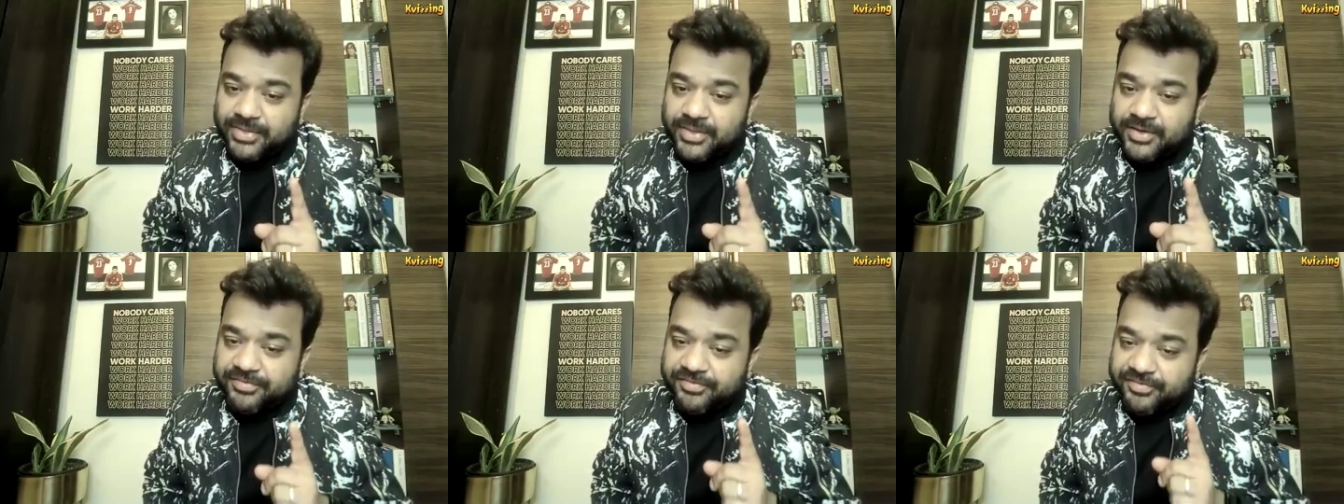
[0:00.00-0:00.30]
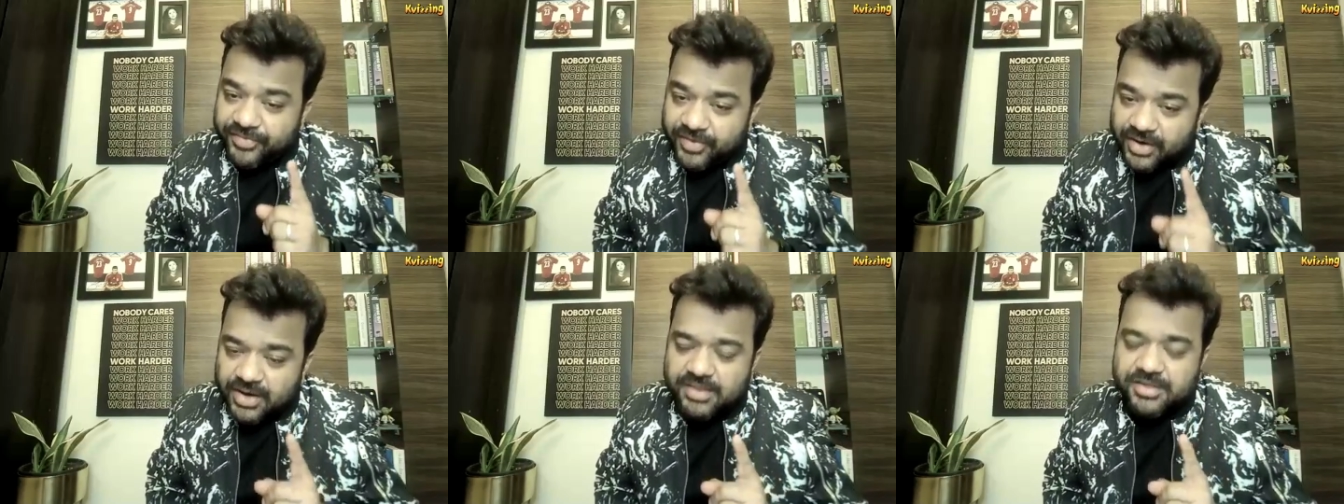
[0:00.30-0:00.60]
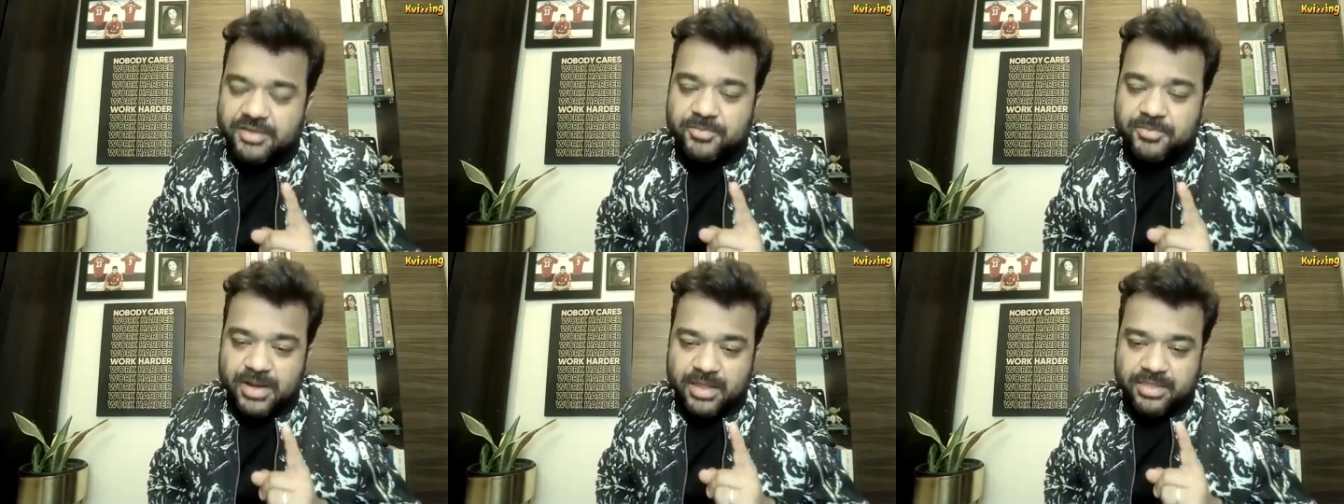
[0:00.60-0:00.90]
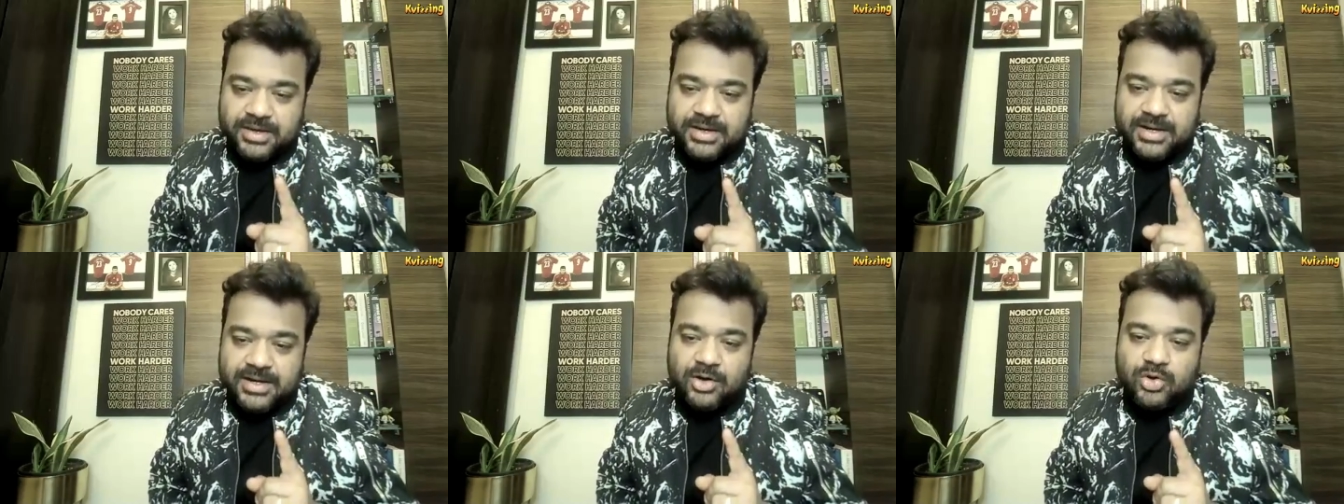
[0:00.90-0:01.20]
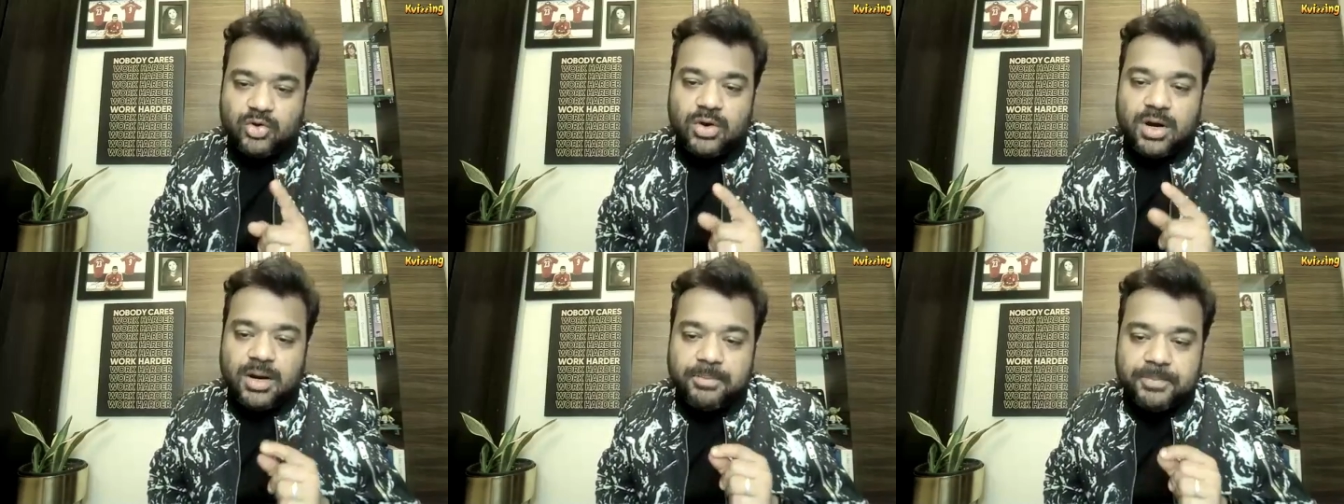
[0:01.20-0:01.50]
the first
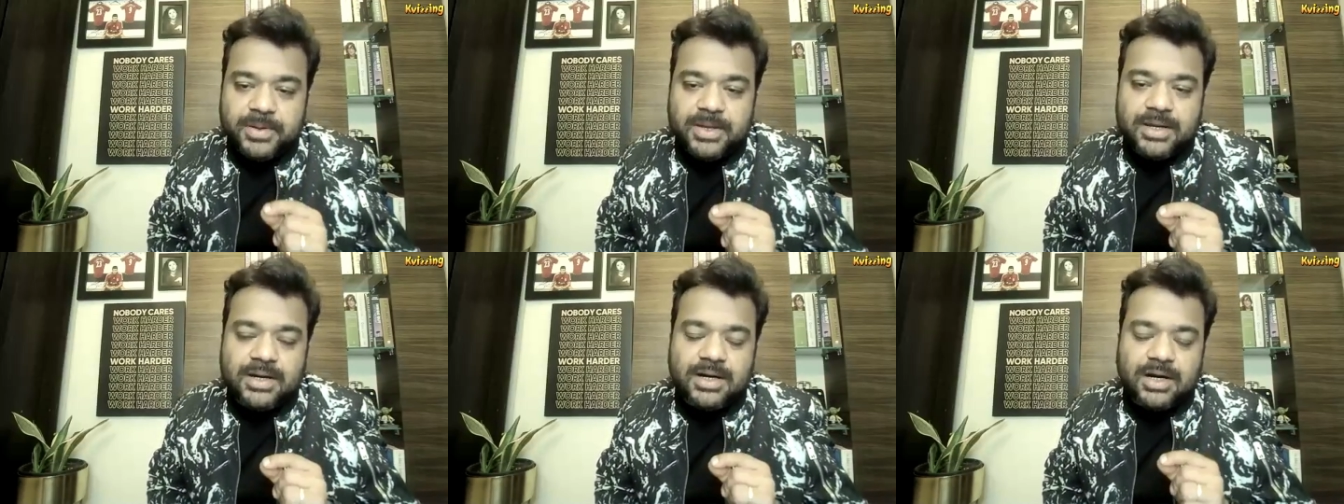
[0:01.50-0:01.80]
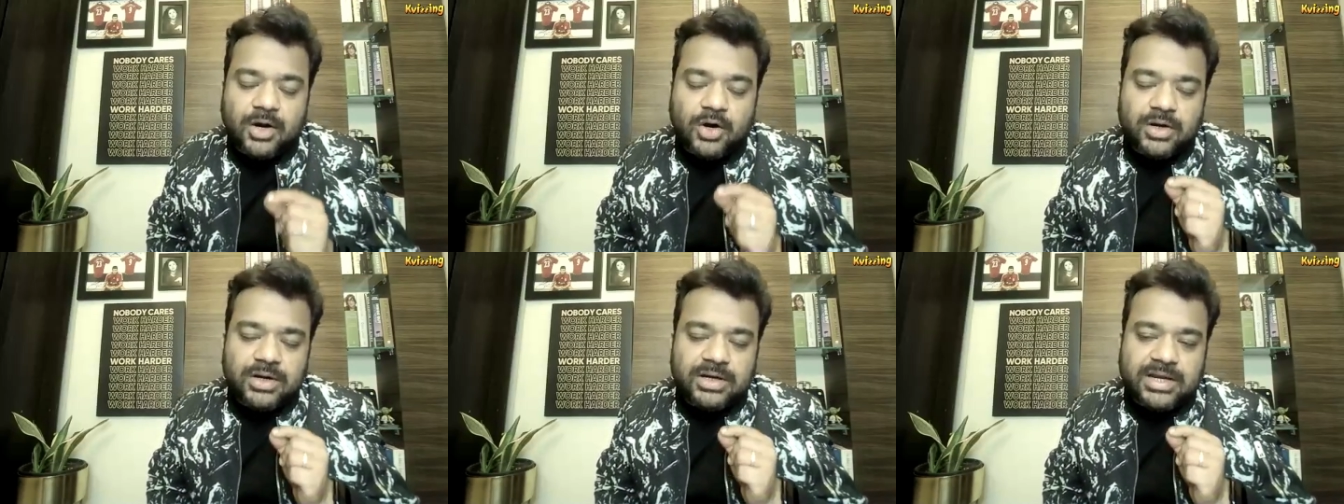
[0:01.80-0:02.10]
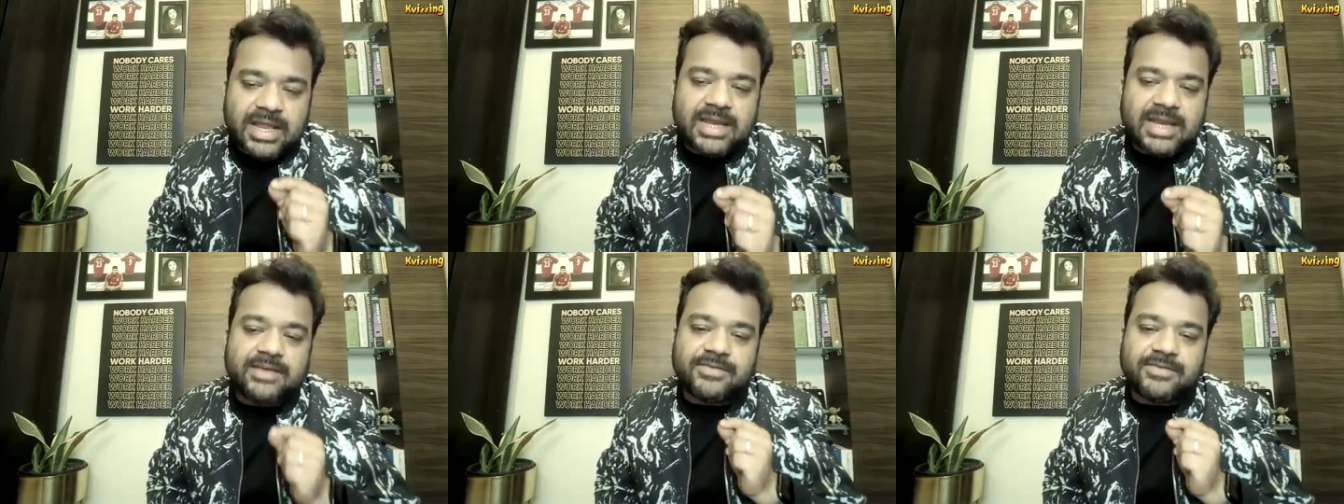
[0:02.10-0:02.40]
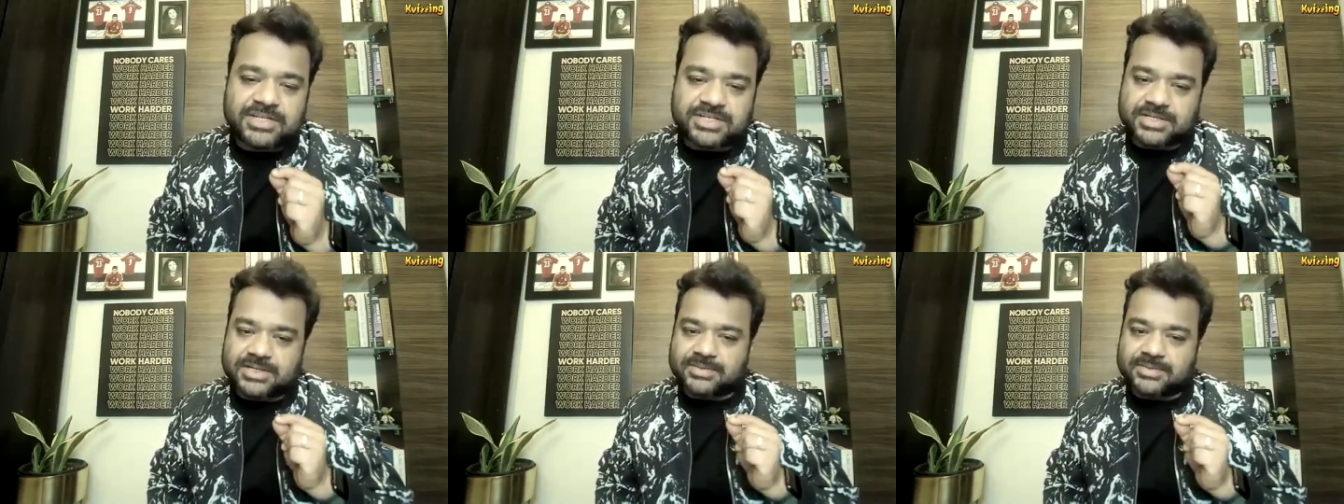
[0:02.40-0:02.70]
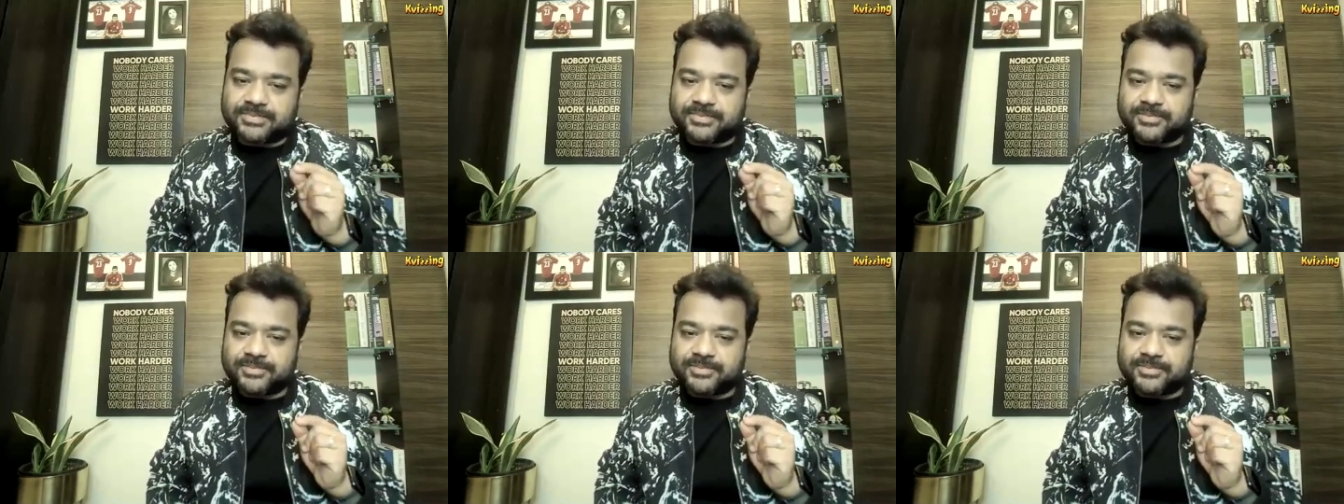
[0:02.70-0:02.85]
president to appear on television.